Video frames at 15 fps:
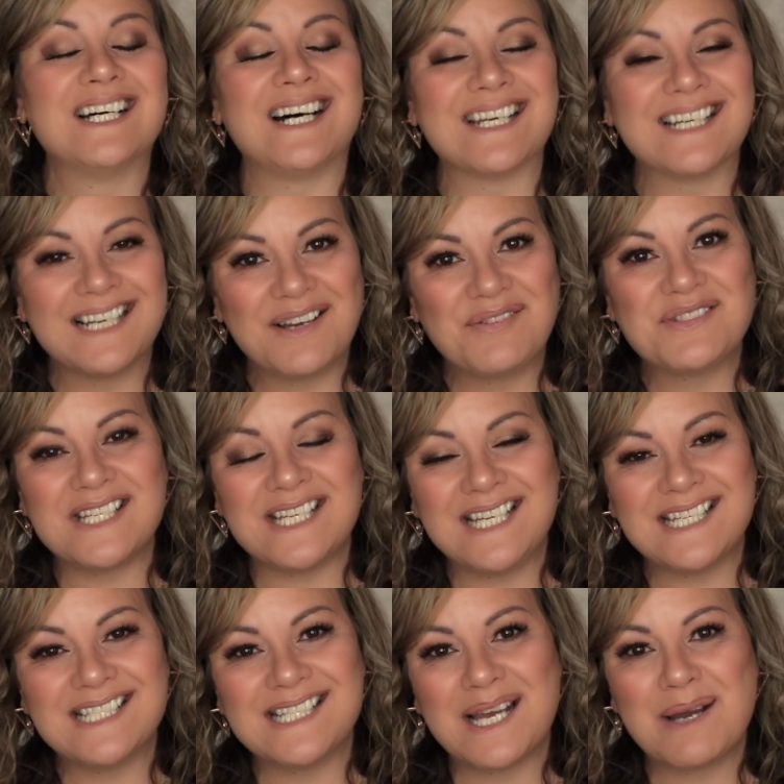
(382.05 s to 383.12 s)
I'd love to
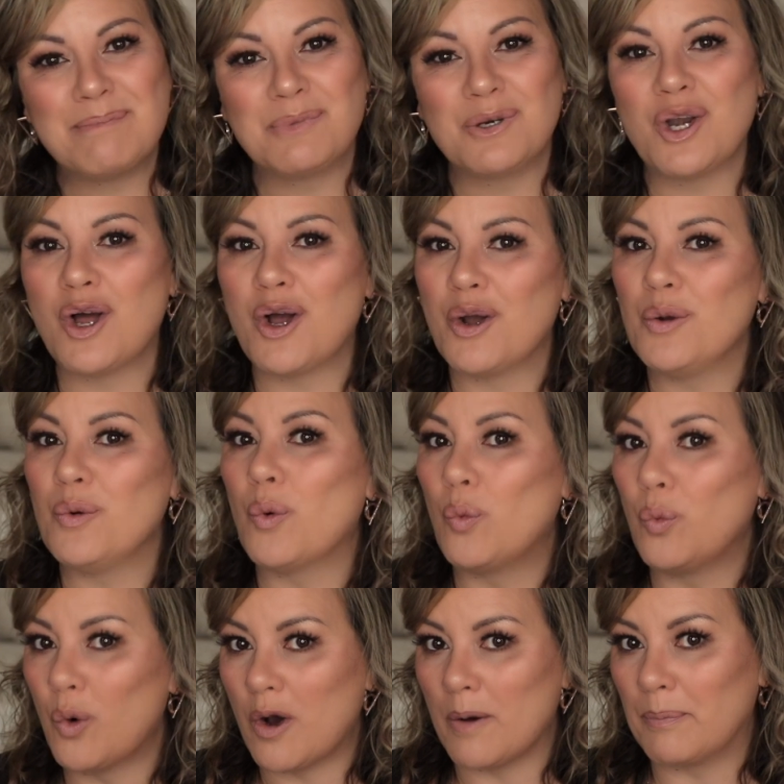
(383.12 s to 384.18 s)
hear down below
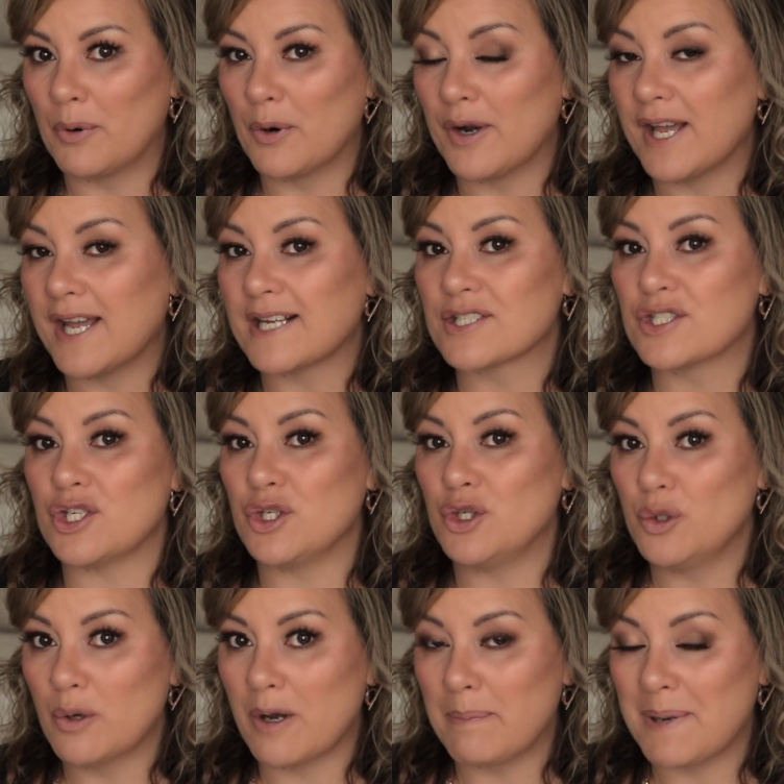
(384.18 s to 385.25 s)
what products
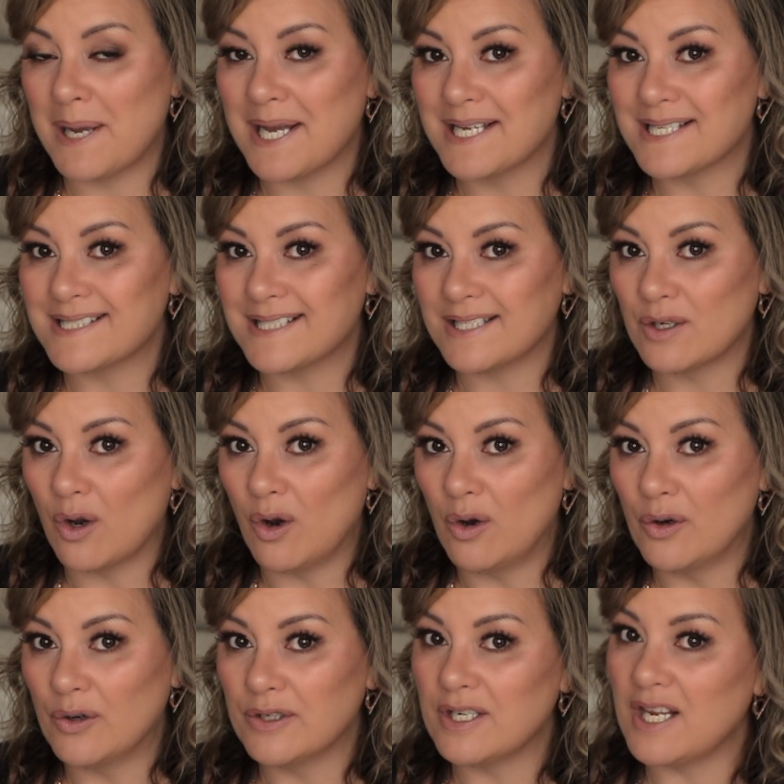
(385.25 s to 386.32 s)
you are passing
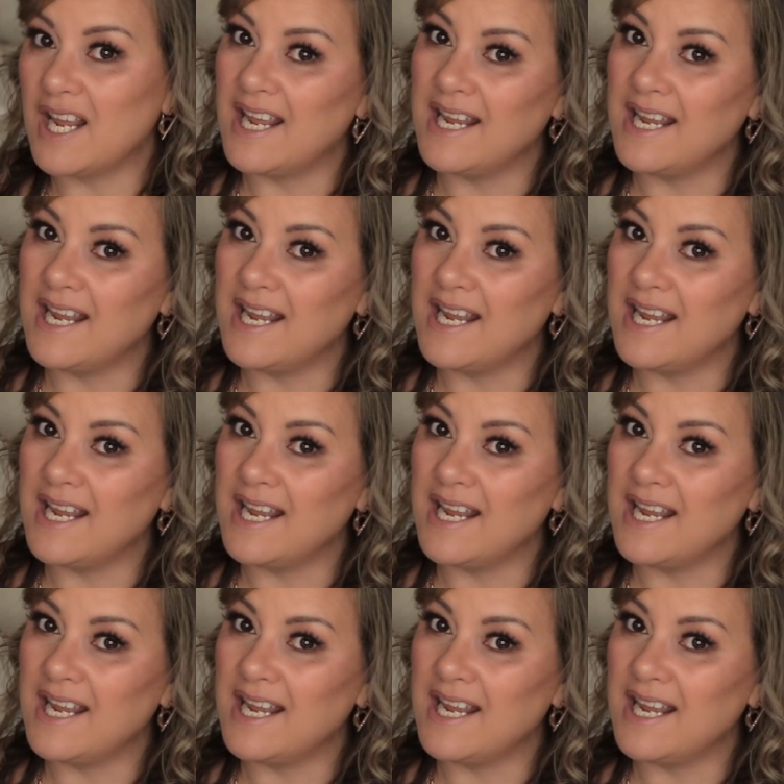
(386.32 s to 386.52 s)
on,